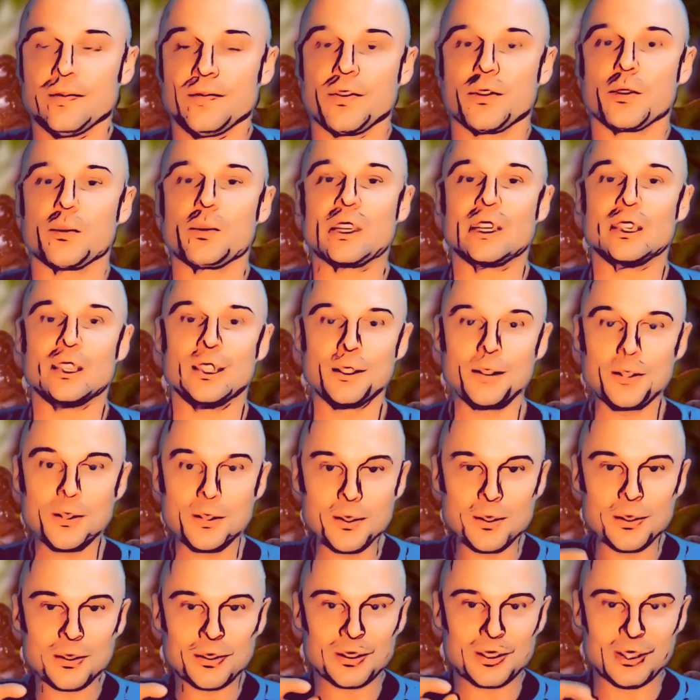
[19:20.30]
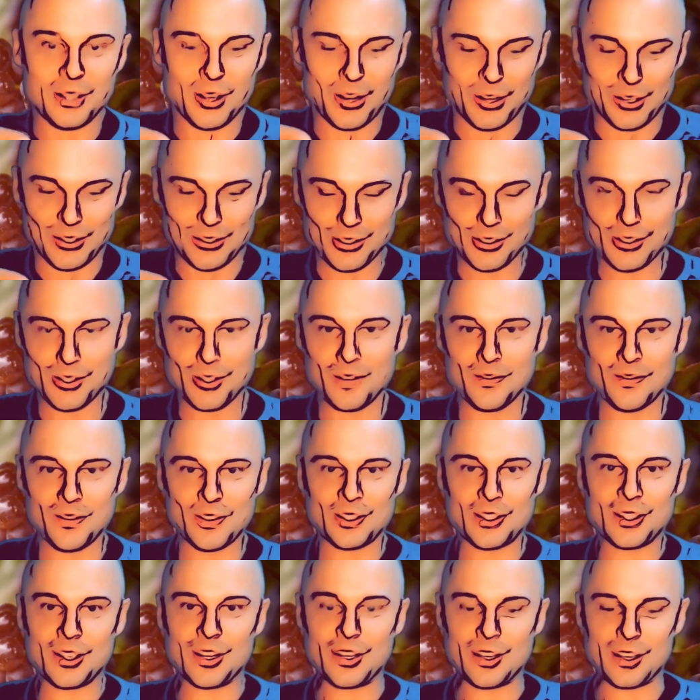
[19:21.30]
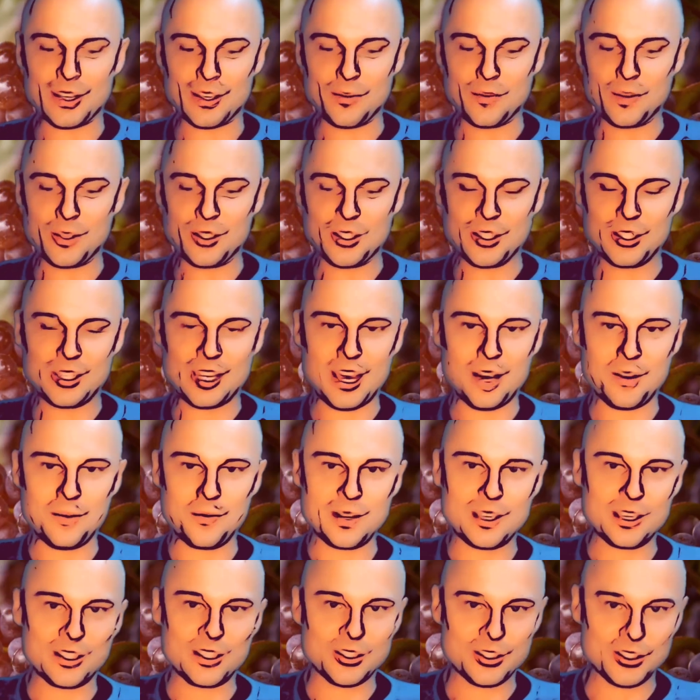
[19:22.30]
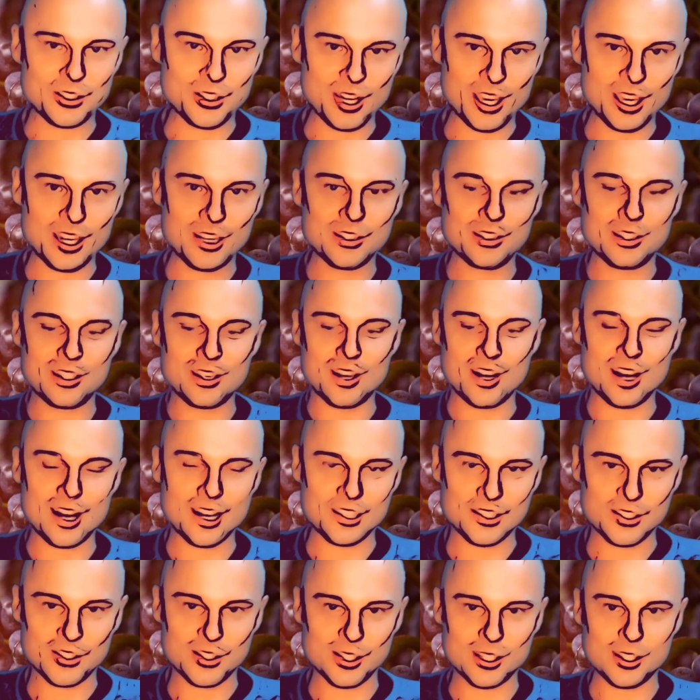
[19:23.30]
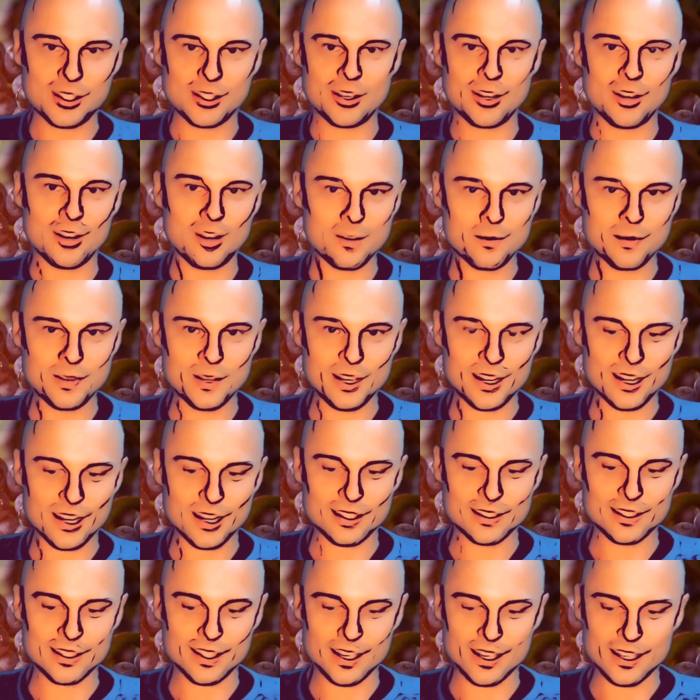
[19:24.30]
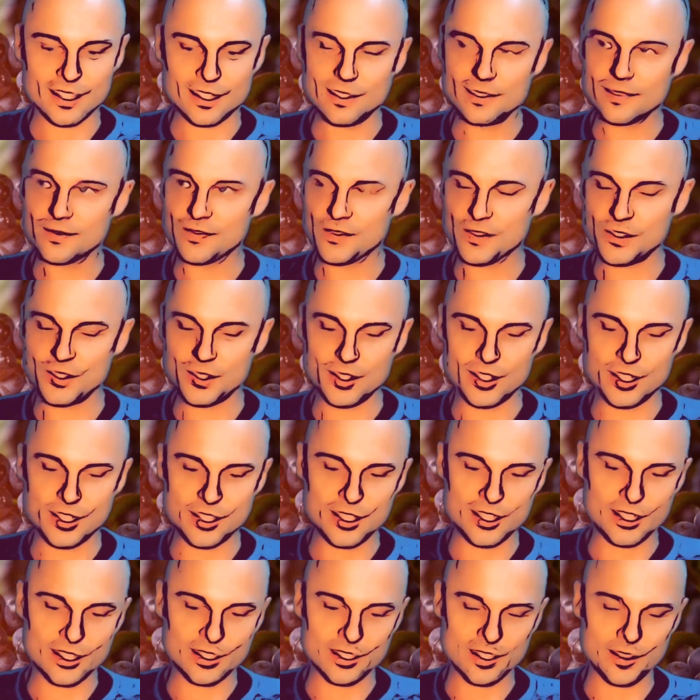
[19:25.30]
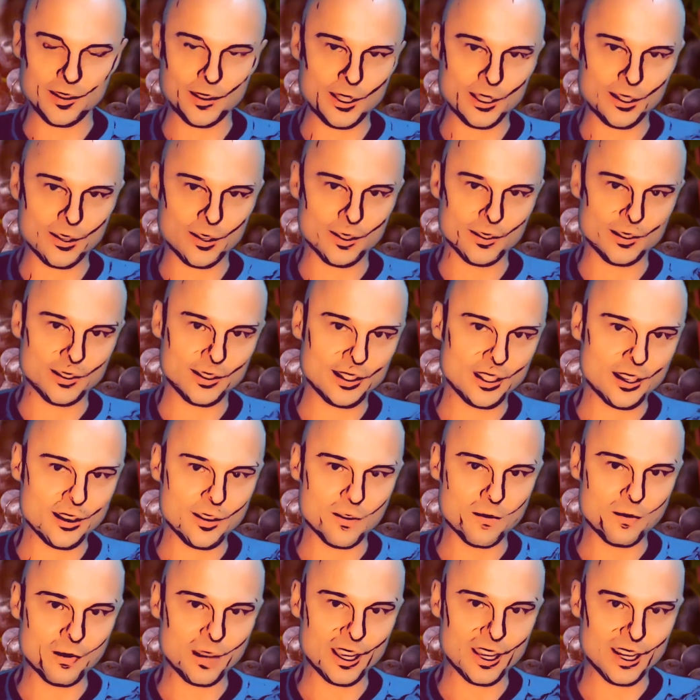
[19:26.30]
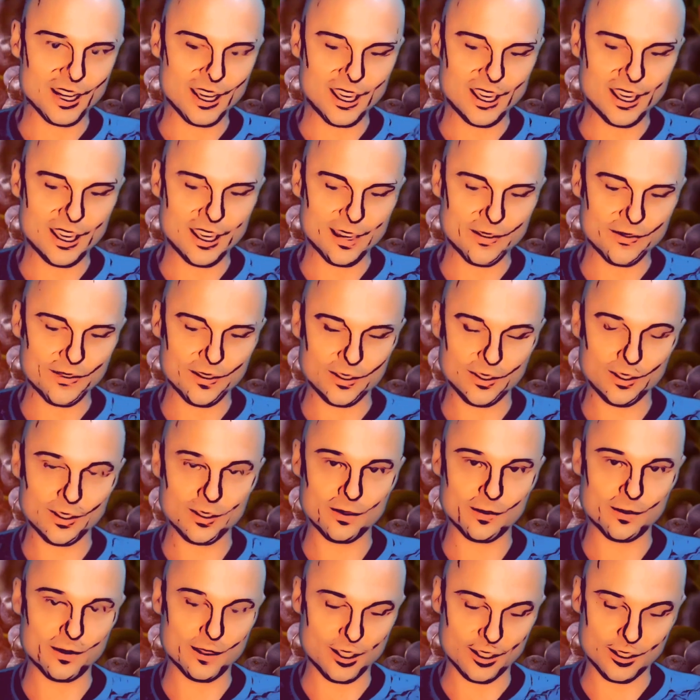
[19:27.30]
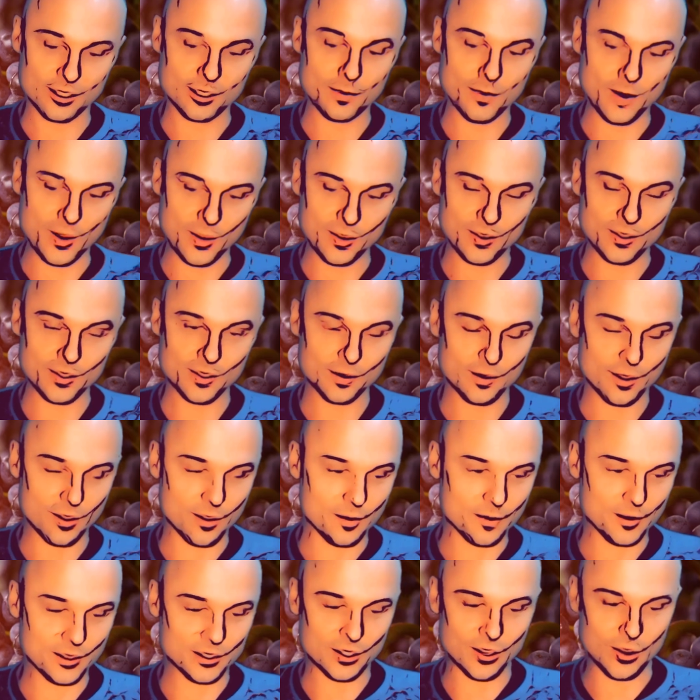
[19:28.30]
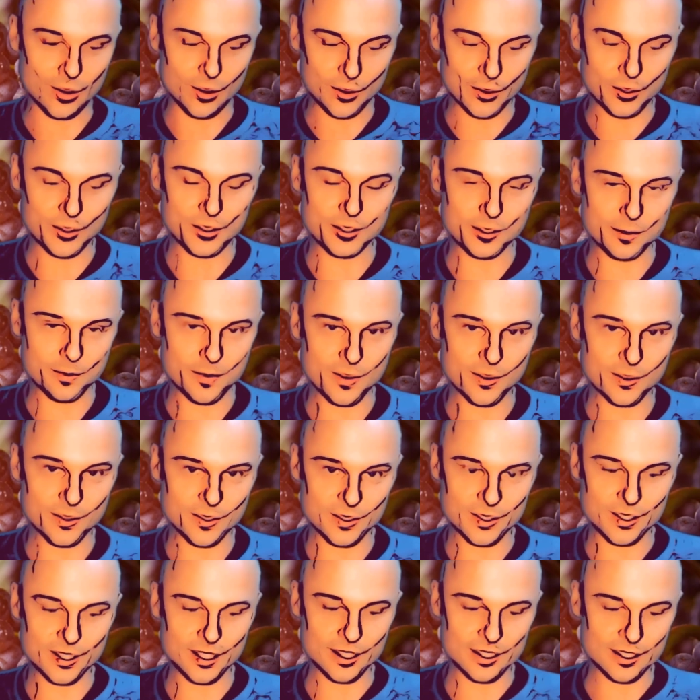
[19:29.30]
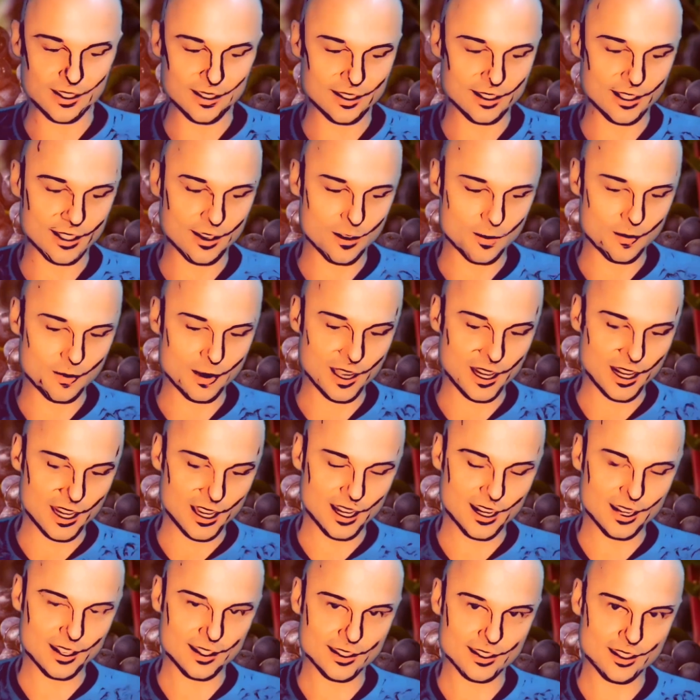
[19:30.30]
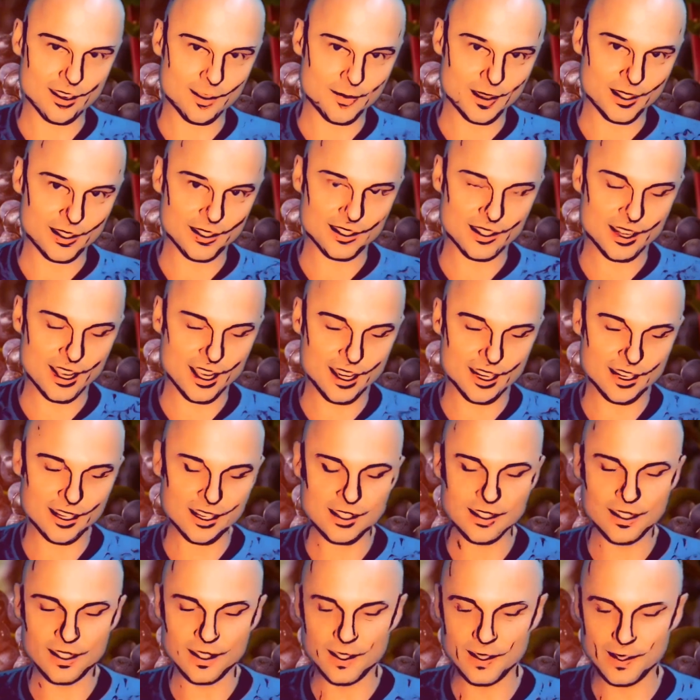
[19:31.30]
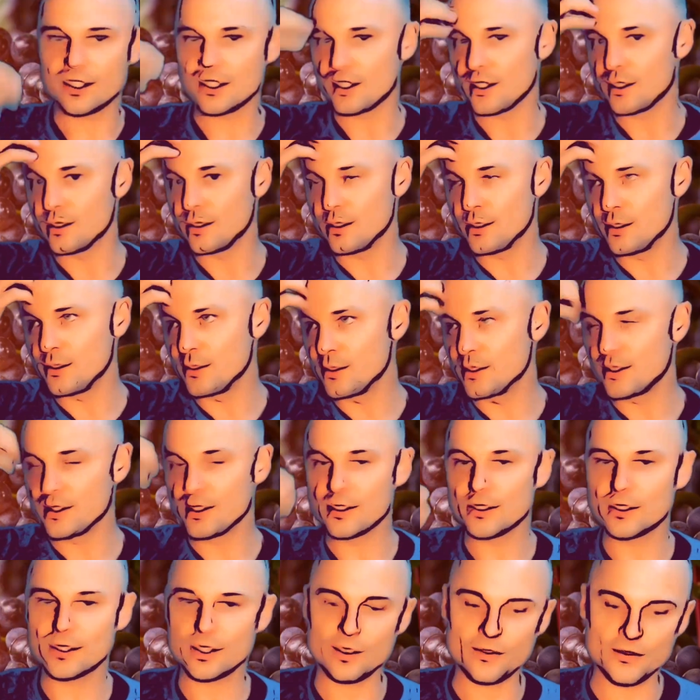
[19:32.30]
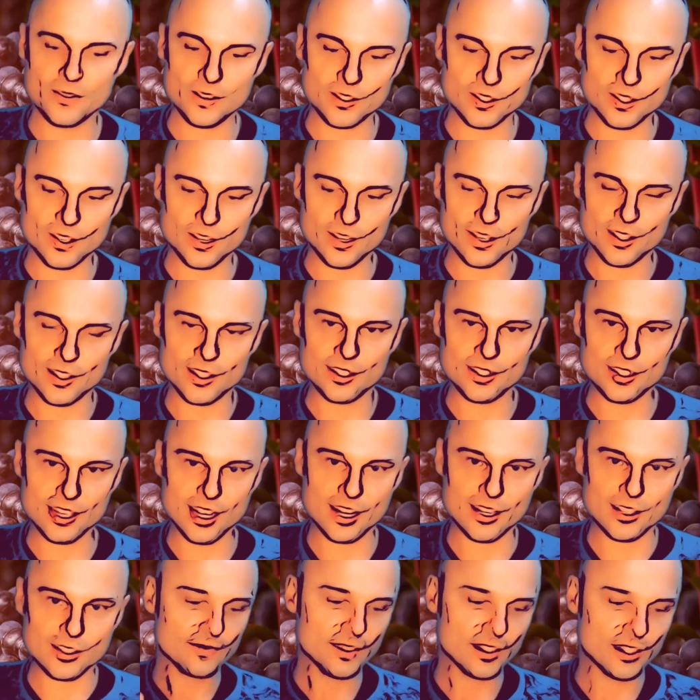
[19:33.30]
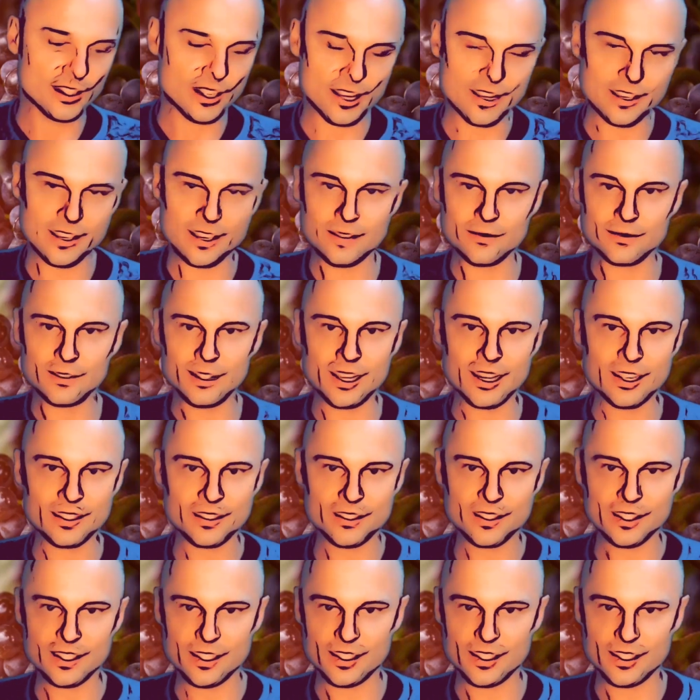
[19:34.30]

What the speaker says: We lose our surface area, which is how we exchange the oxygen and the carbon dioxide. So then you get something called COPD. With the smokers, almost all the smokers get COPD to some extent. You lose the surface area. Now you have less